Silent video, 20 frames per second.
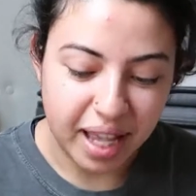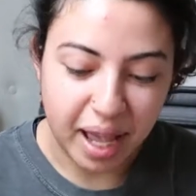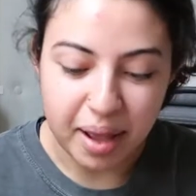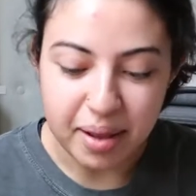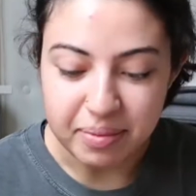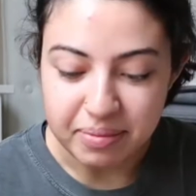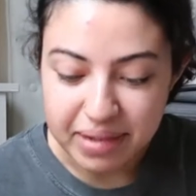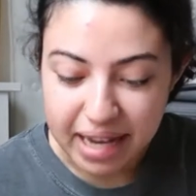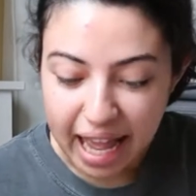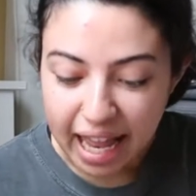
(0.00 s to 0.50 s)

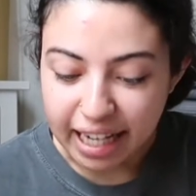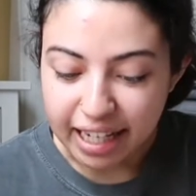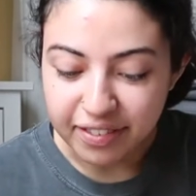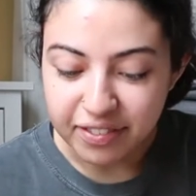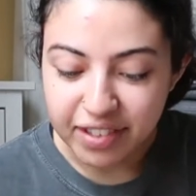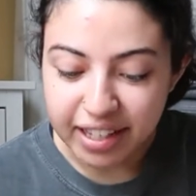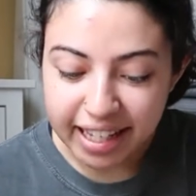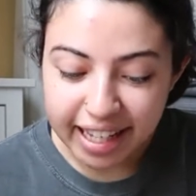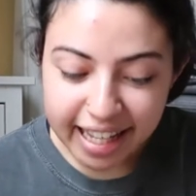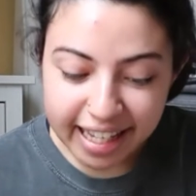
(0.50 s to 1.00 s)
I'm not
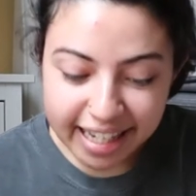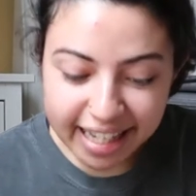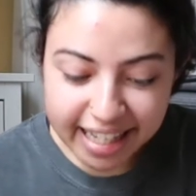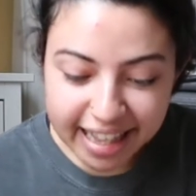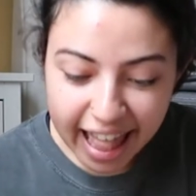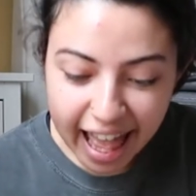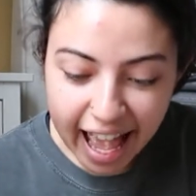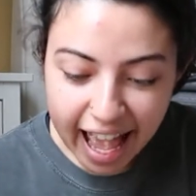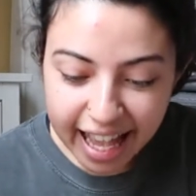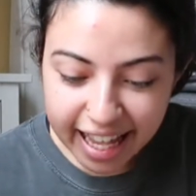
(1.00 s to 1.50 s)
even
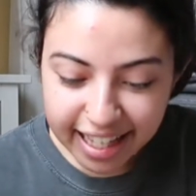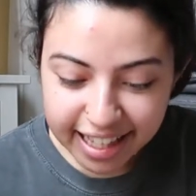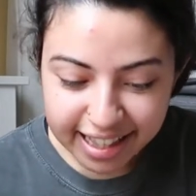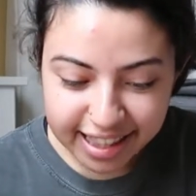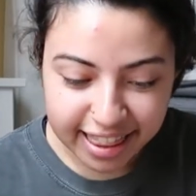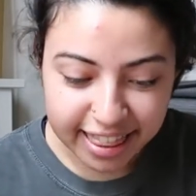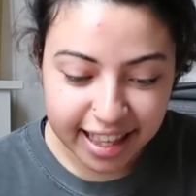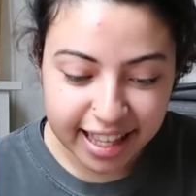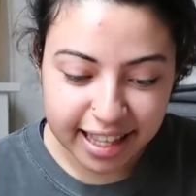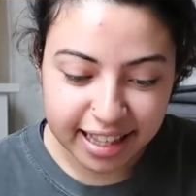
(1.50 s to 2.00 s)
gonna lie,
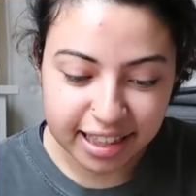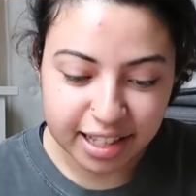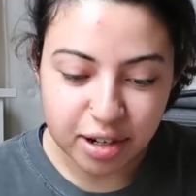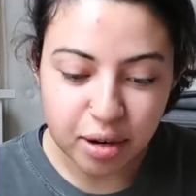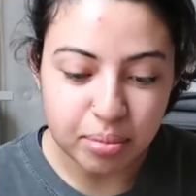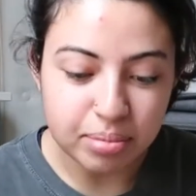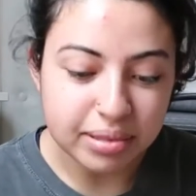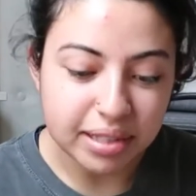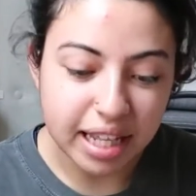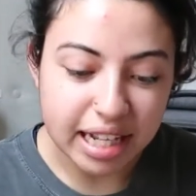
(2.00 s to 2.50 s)
the
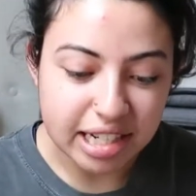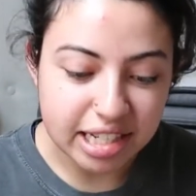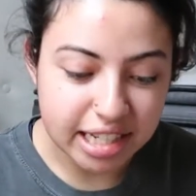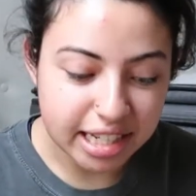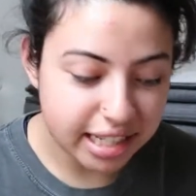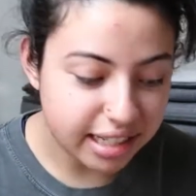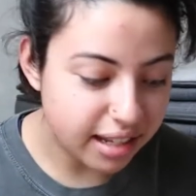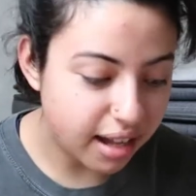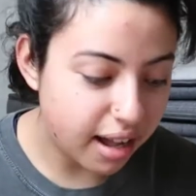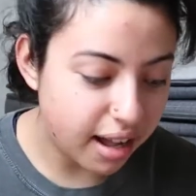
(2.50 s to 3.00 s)
little
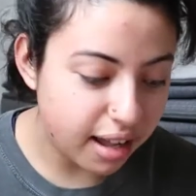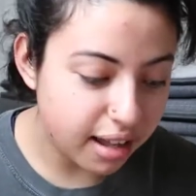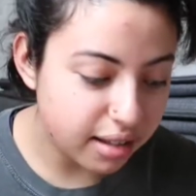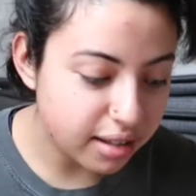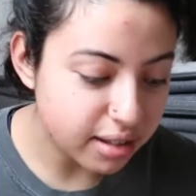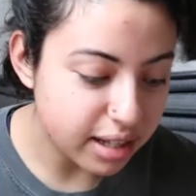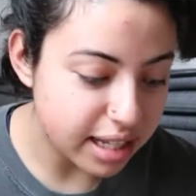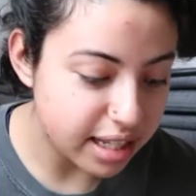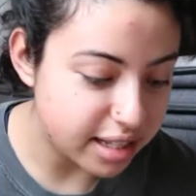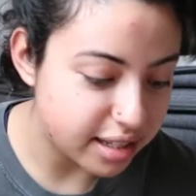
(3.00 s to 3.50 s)
plushie
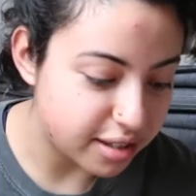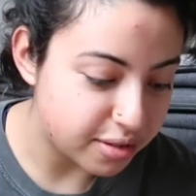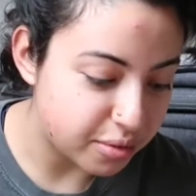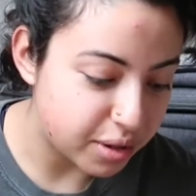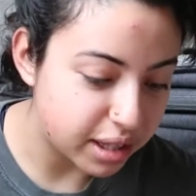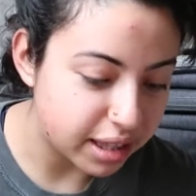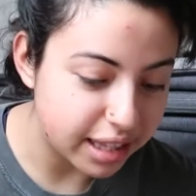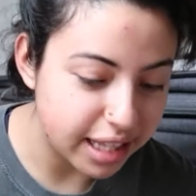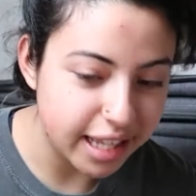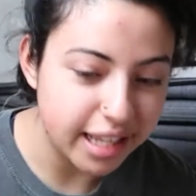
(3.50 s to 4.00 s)
doll is the
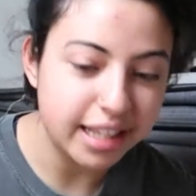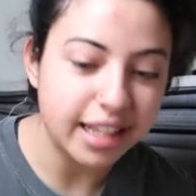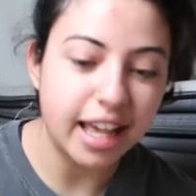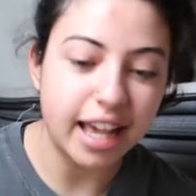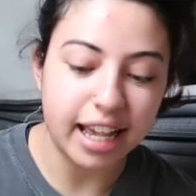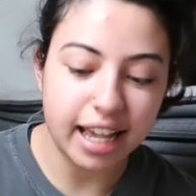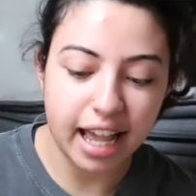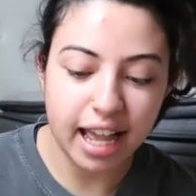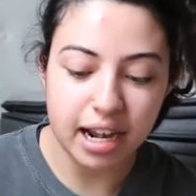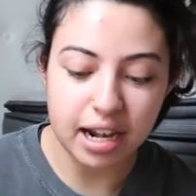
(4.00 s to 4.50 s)
one thing
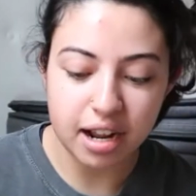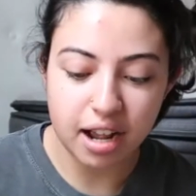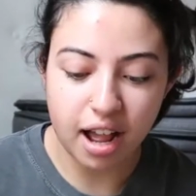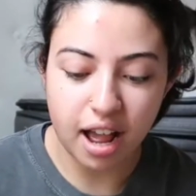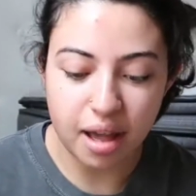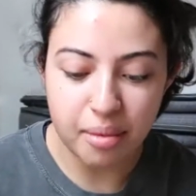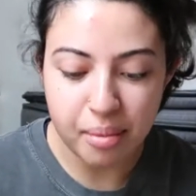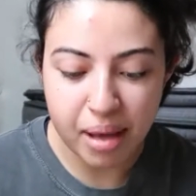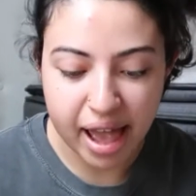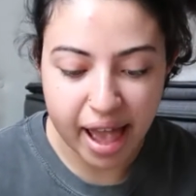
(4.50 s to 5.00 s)
that kind of
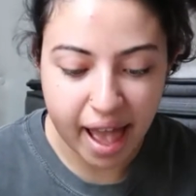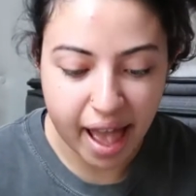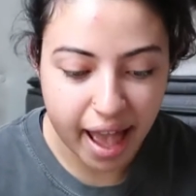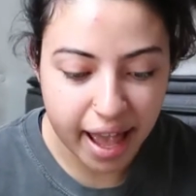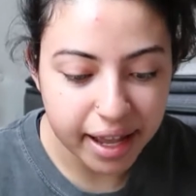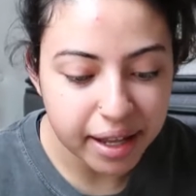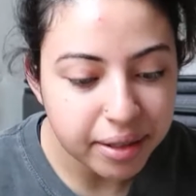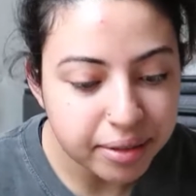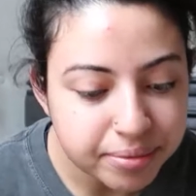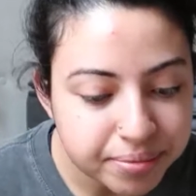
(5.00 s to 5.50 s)
caught my
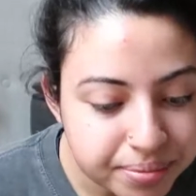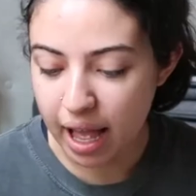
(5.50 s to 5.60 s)
eye.